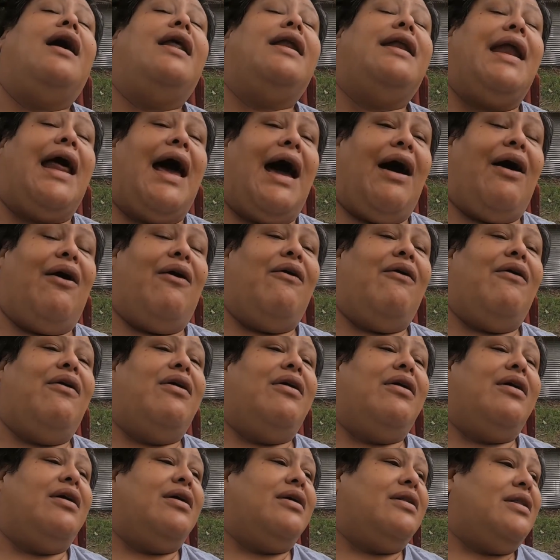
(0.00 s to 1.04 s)
now
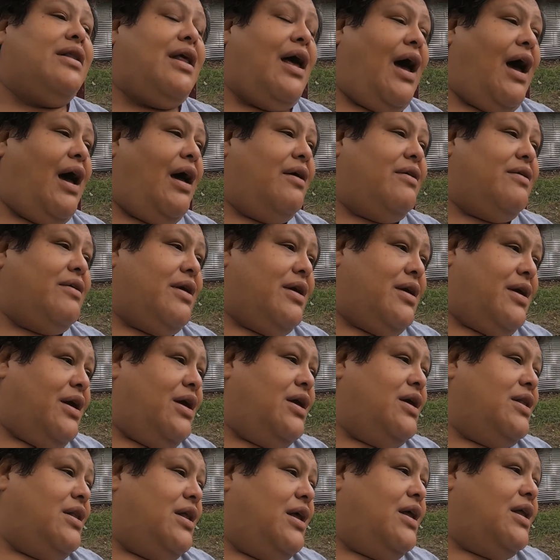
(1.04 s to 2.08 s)
that
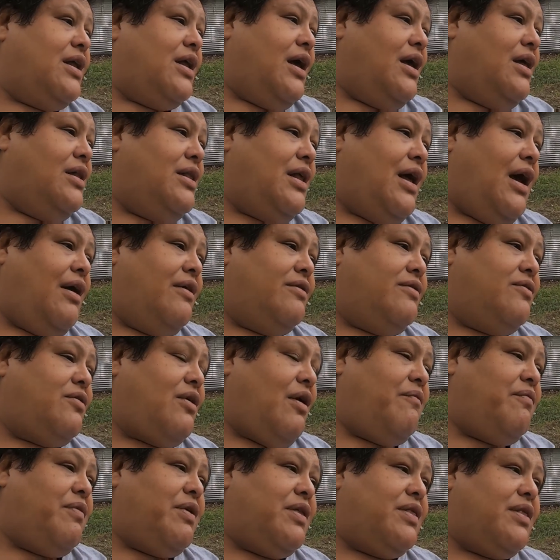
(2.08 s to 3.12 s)
he did eh, that's
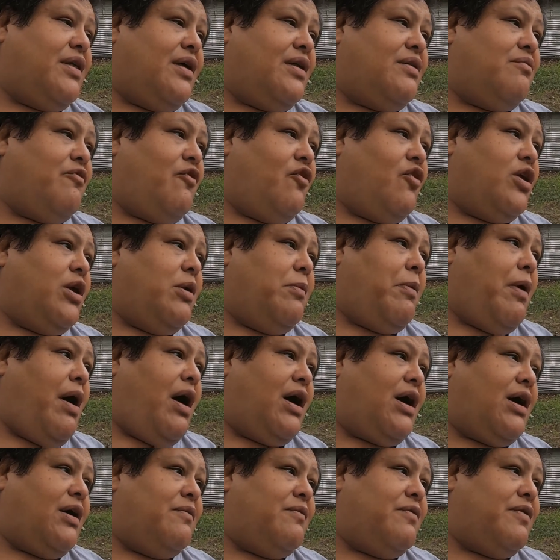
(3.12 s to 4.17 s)
something that Voddie
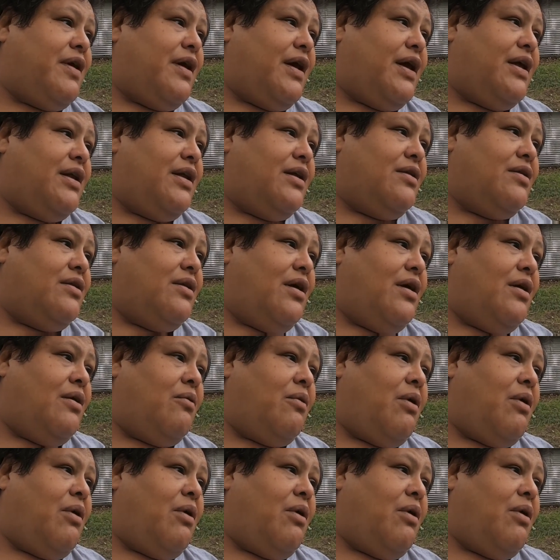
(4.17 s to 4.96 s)
Baucham said a, yeah.